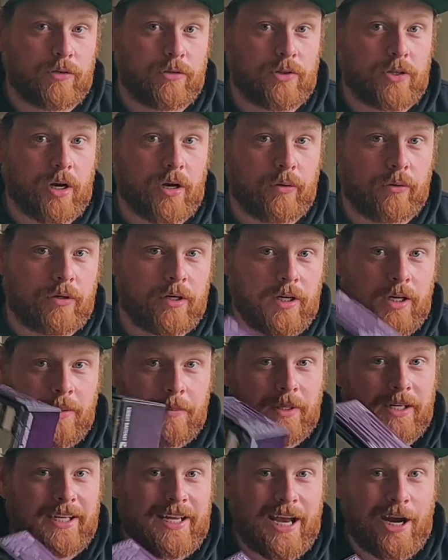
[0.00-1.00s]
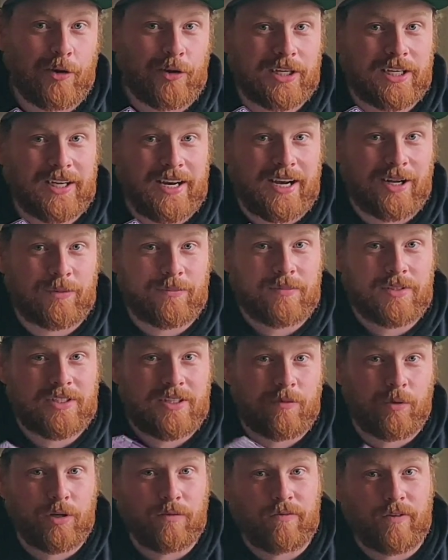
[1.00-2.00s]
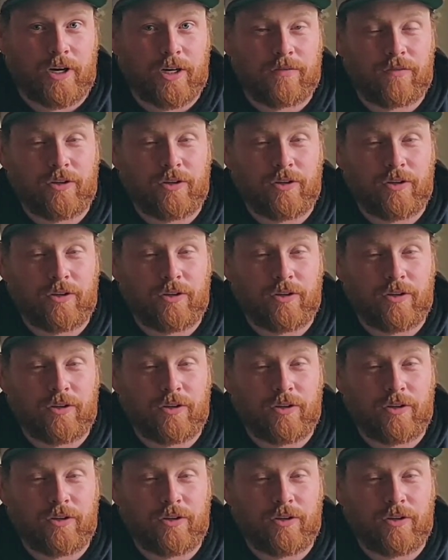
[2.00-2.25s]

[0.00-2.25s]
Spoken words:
So I'm going to get out on the canal, see if we can find